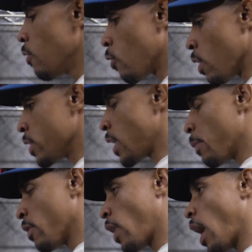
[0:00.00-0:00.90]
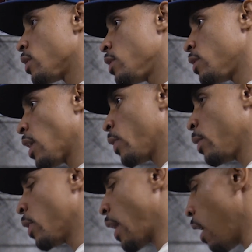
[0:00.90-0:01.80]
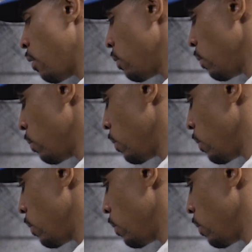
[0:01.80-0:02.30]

for the type of content that we put out,